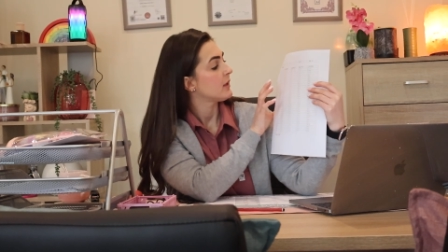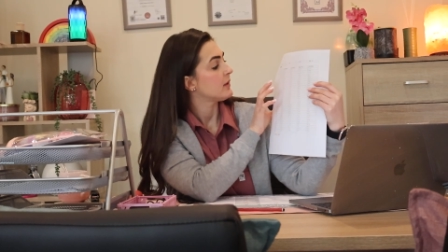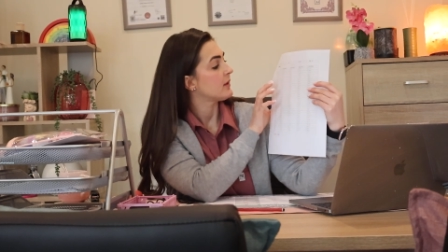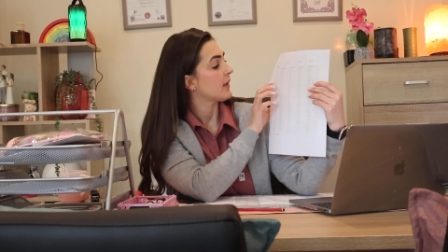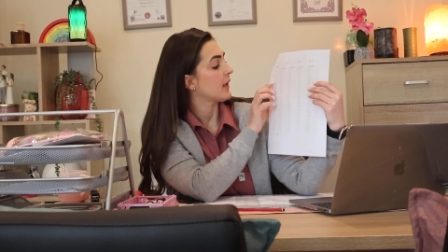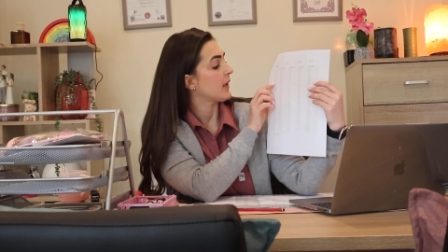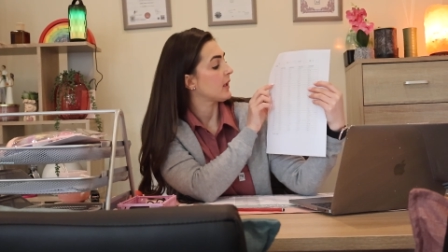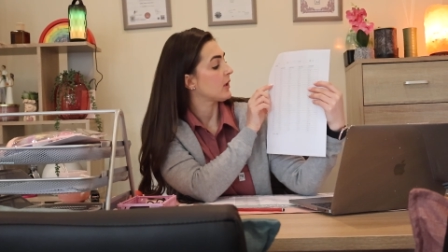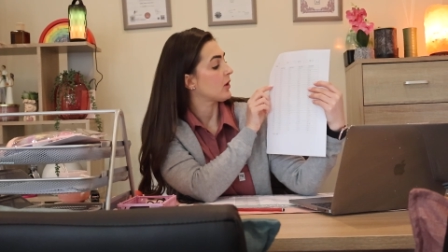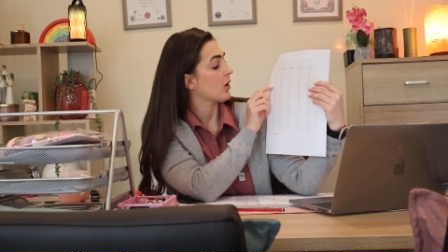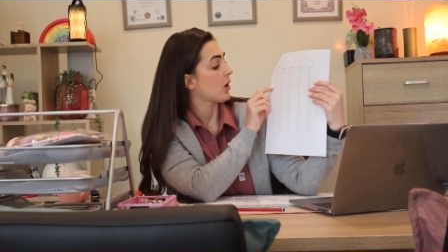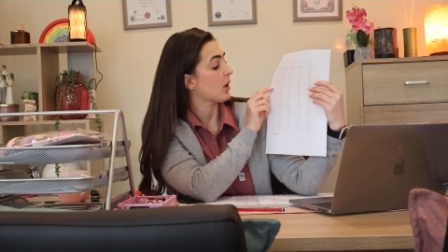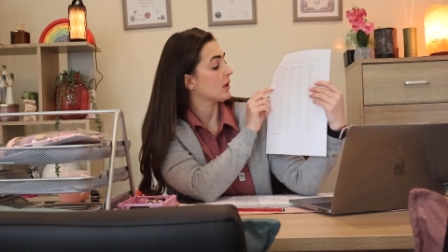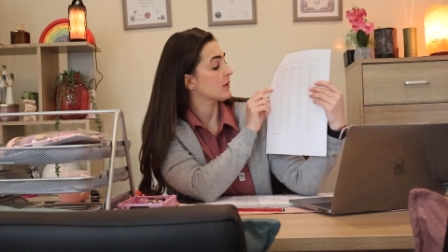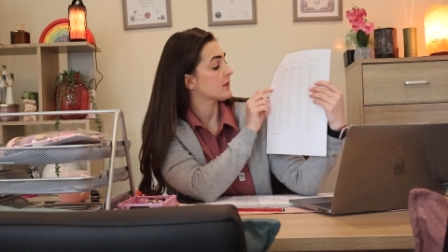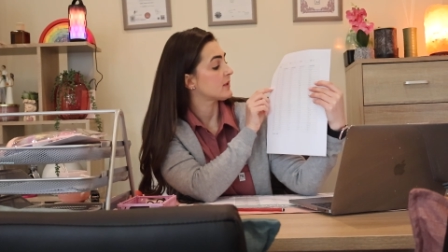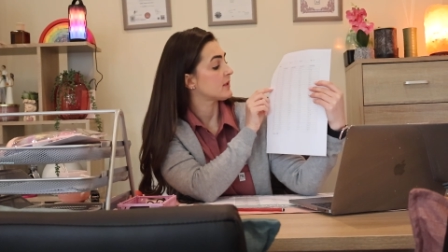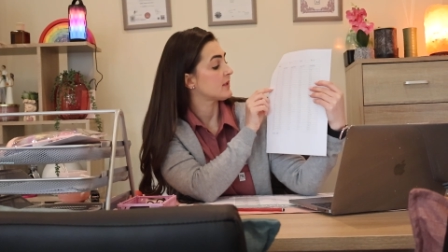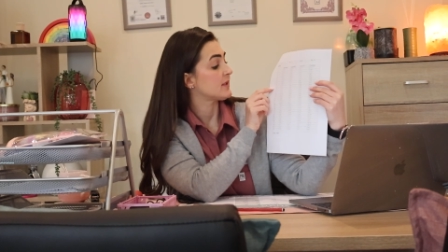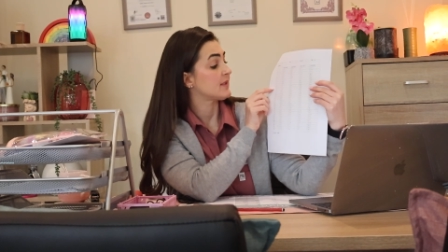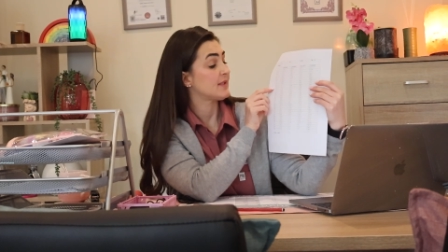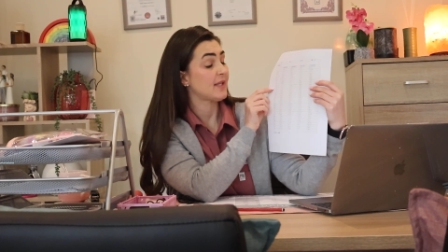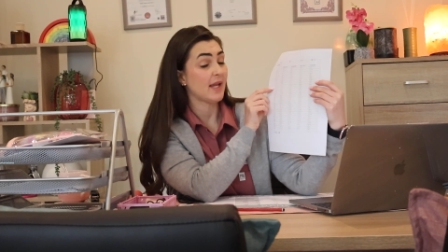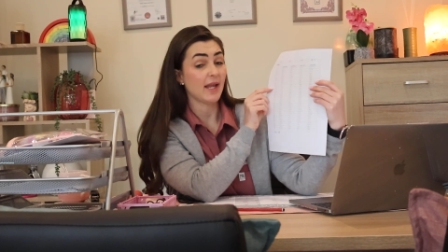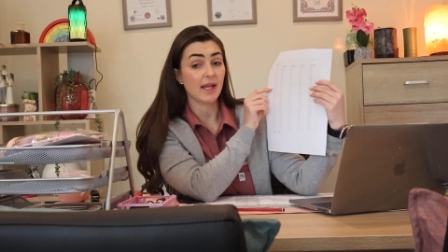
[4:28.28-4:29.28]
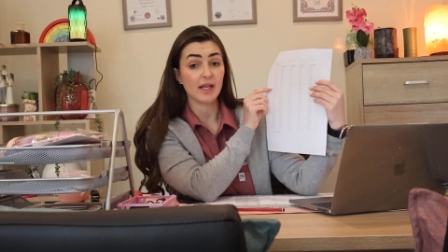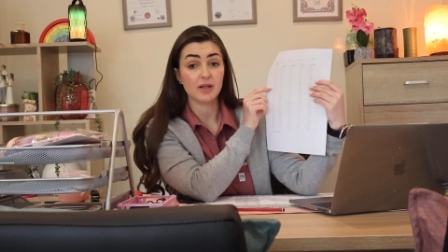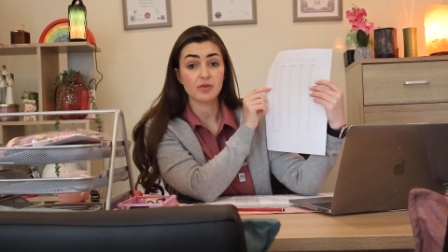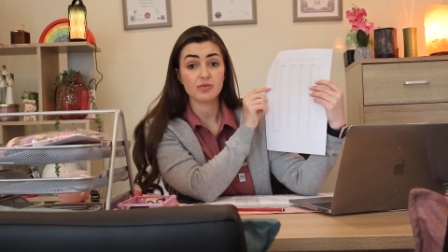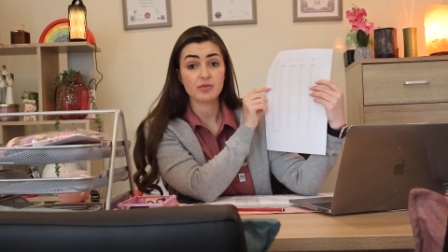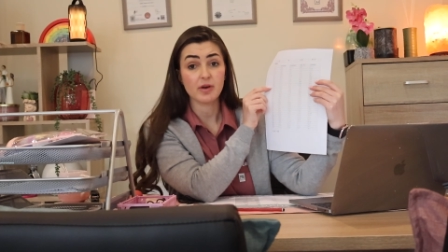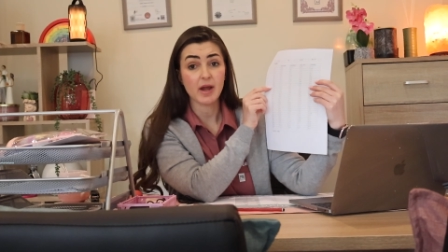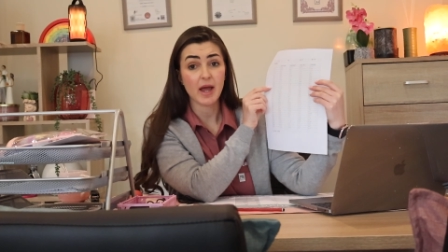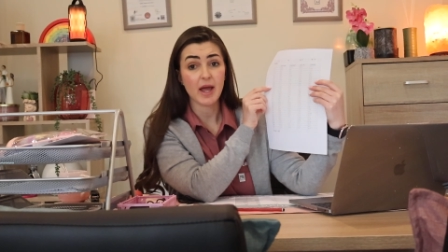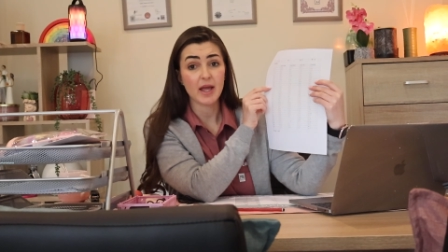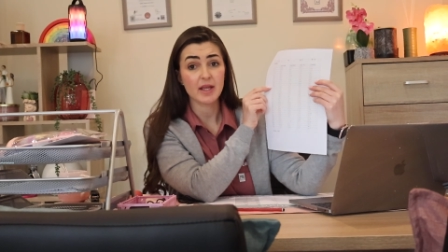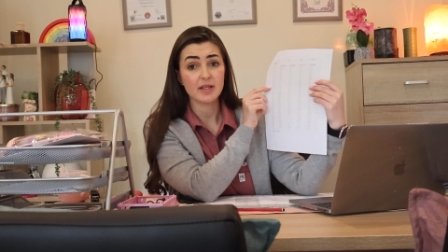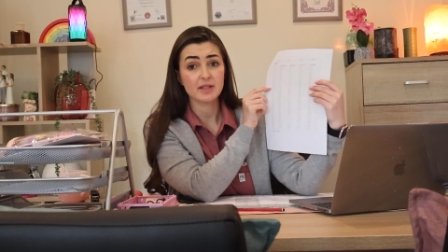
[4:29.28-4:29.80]
10
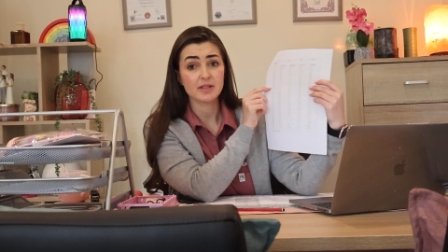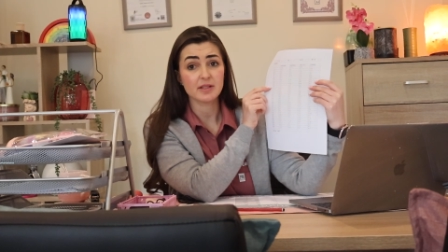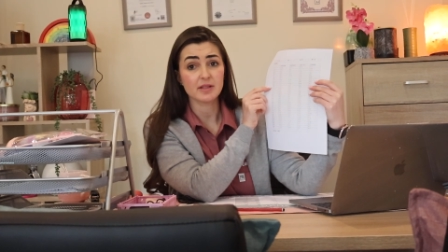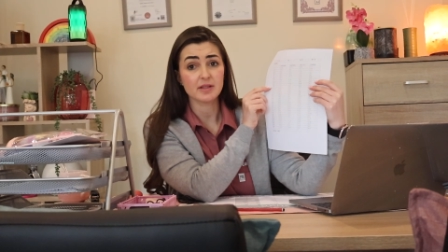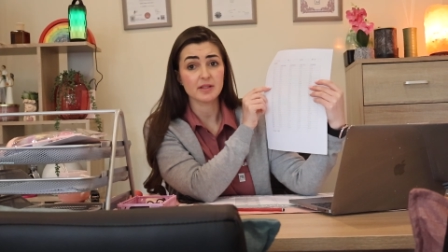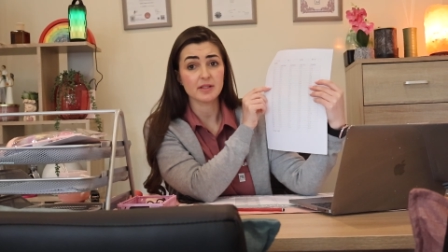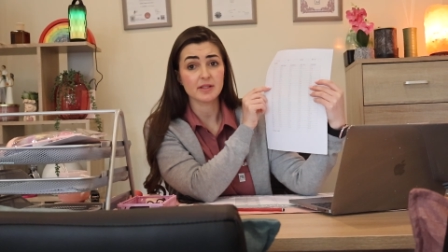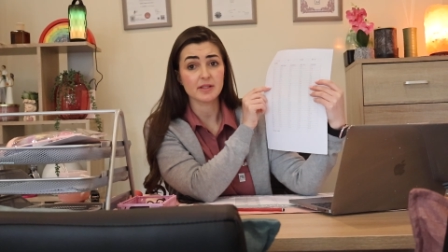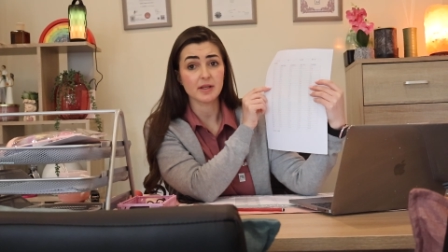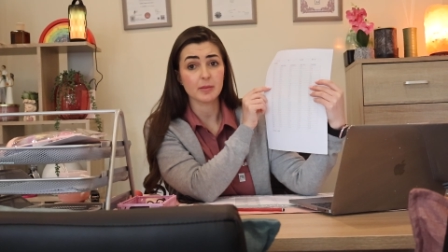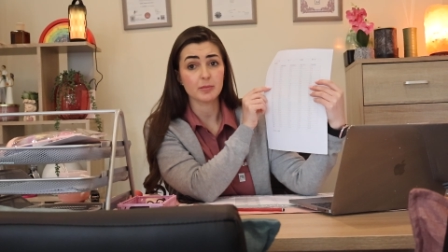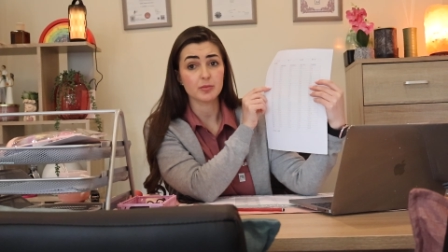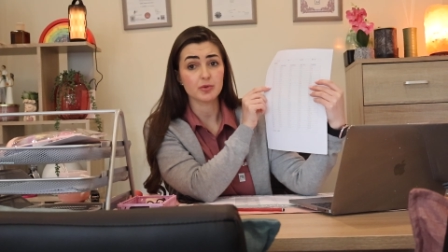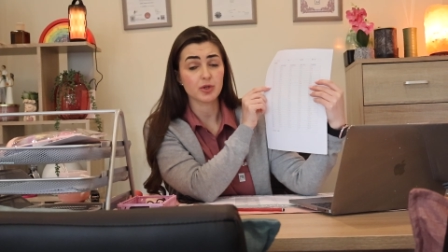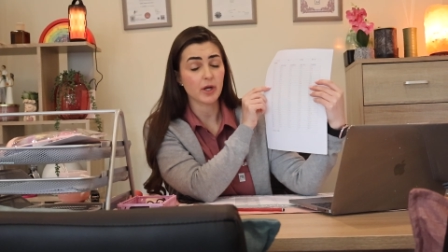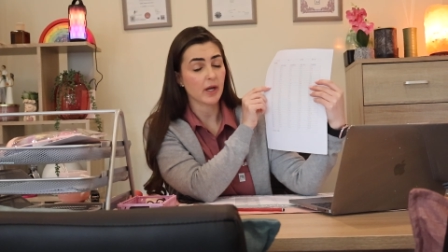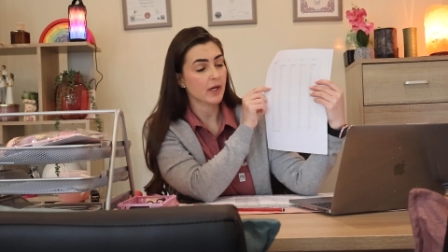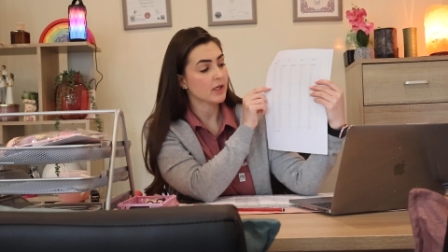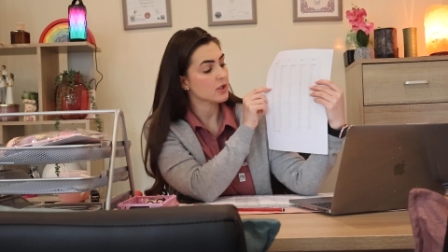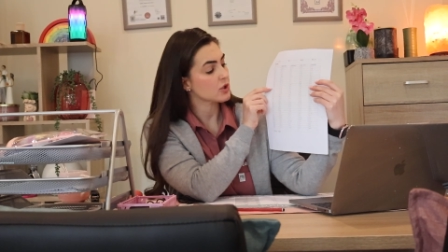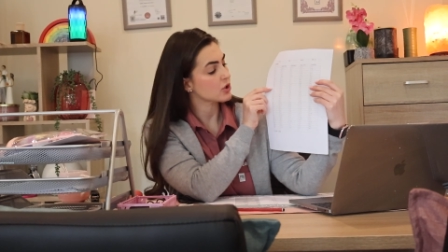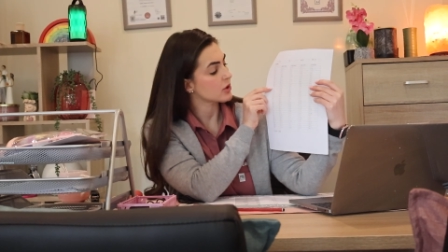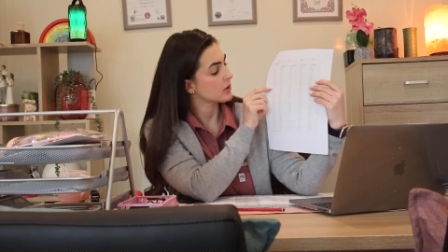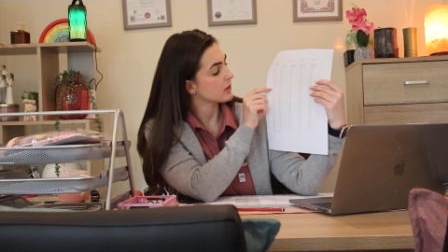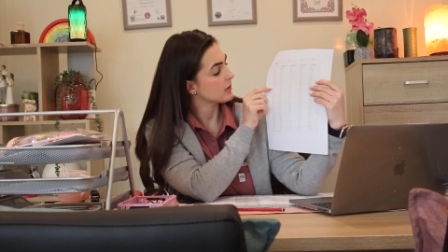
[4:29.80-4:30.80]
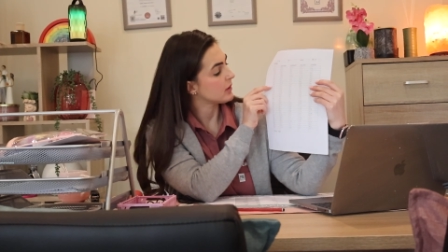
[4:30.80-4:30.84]
right in the subtraction,